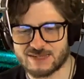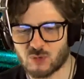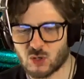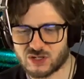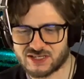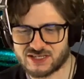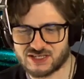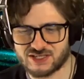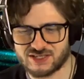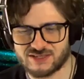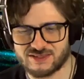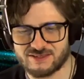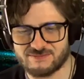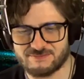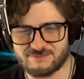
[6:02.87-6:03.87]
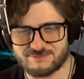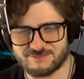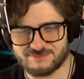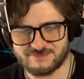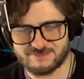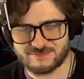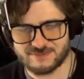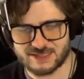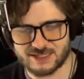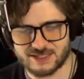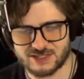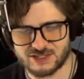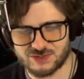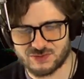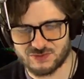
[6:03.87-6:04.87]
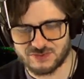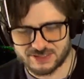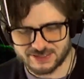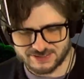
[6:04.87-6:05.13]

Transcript: point is just that I can do